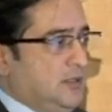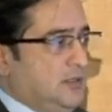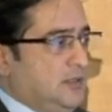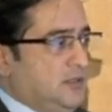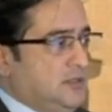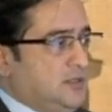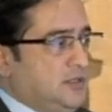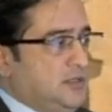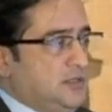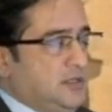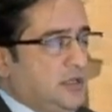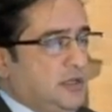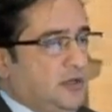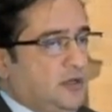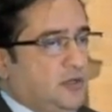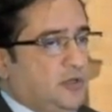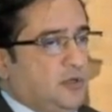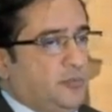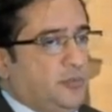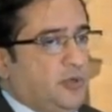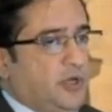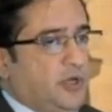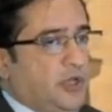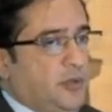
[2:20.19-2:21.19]
This is
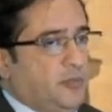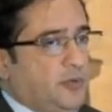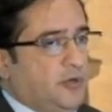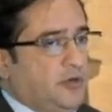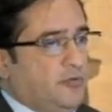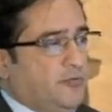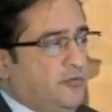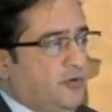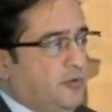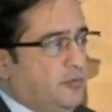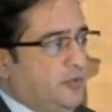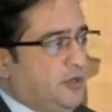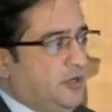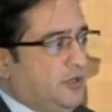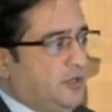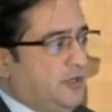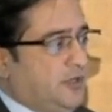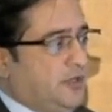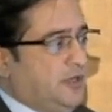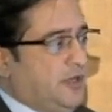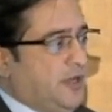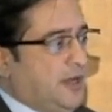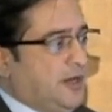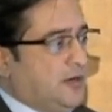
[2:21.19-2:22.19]
another paper from
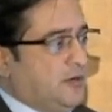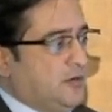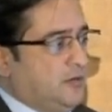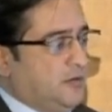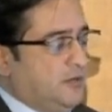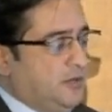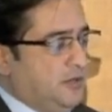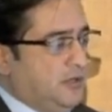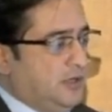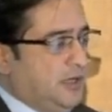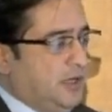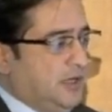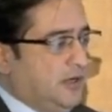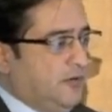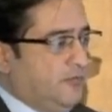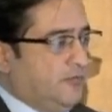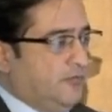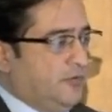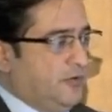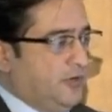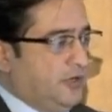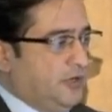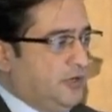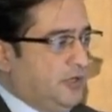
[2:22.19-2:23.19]
Dr. Caro in
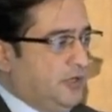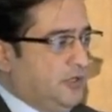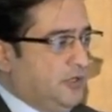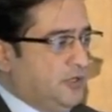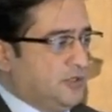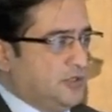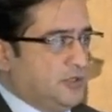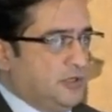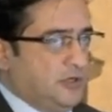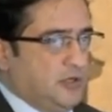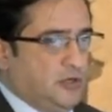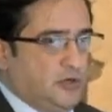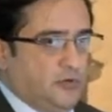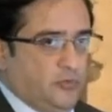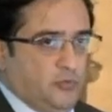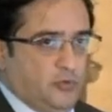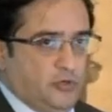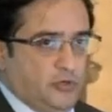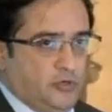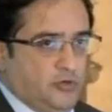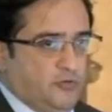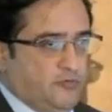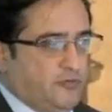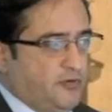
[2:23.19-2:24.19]
California. He does a lot of
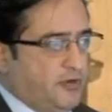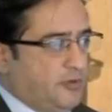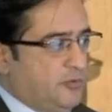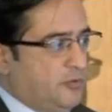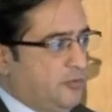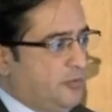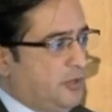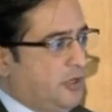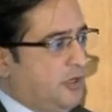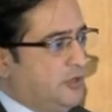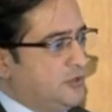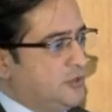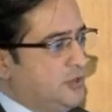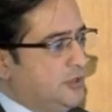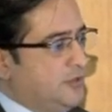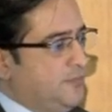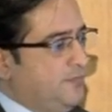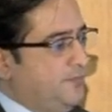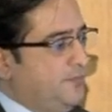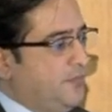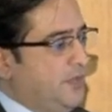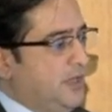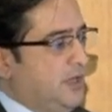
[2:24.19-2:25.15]
work on fibromyalgia.